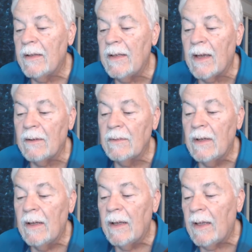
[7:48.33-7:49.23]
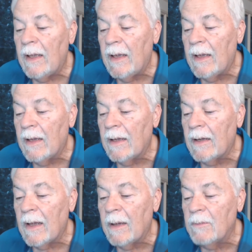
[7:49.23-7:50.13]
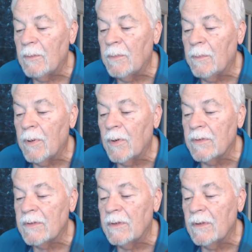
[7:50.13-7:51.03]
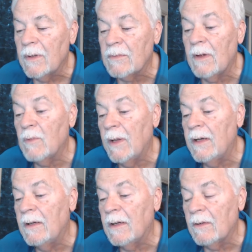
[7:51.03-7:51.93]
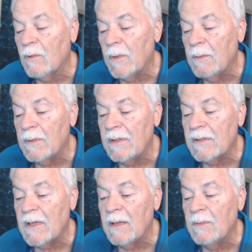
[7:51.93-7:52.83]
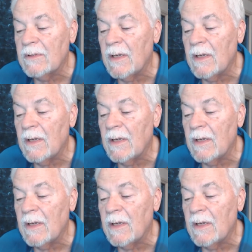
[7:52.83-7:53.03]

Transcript: Yeah, and I'm the person, so I read and agree with these statements.